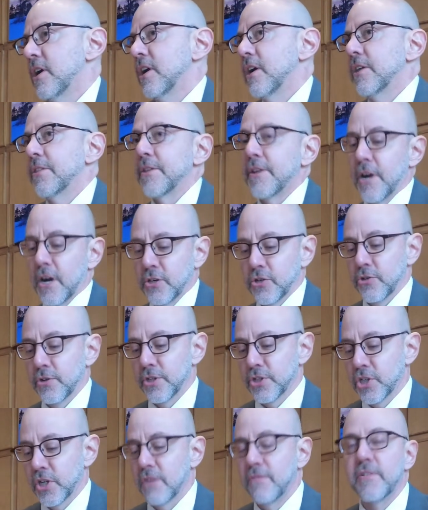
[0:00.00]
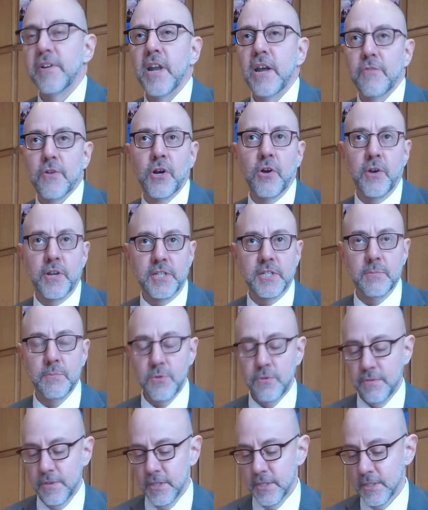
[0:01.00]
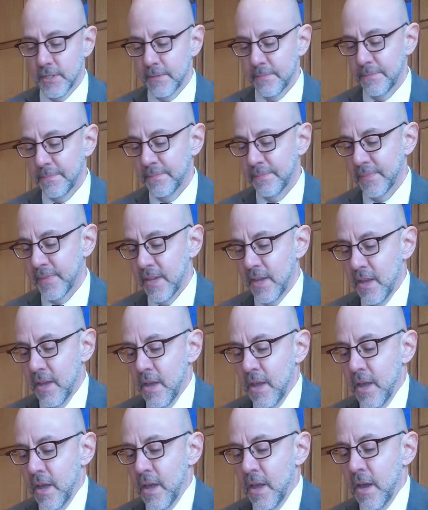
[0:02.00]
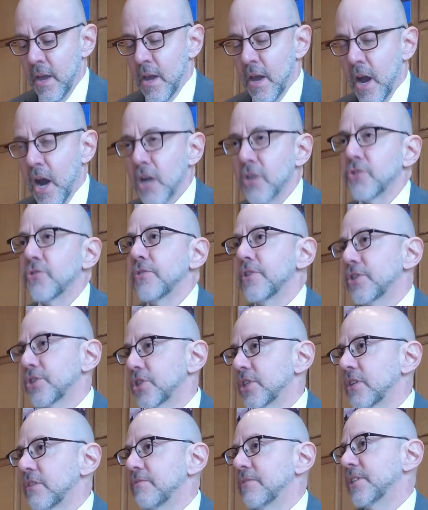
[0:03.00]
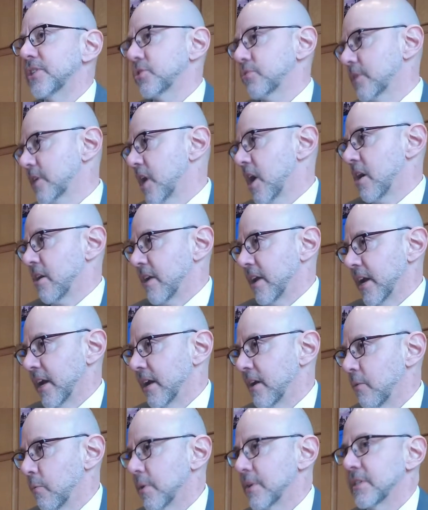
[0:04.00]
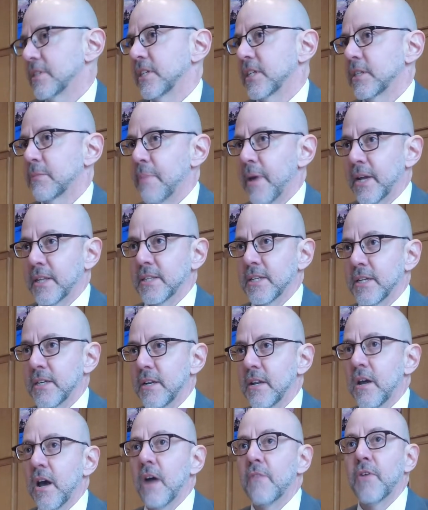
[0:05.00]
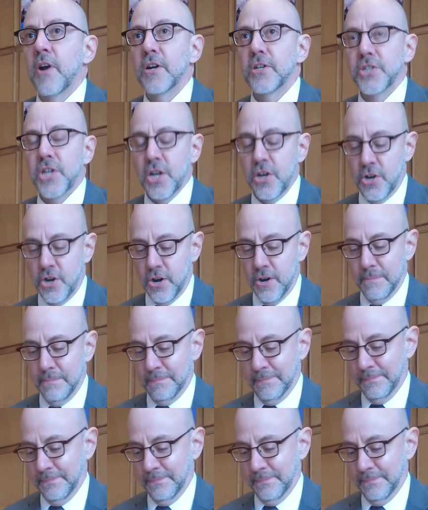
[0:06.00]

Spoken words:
than our tradition of never going to movies. Our tradition of disregarding what is expected of our gender.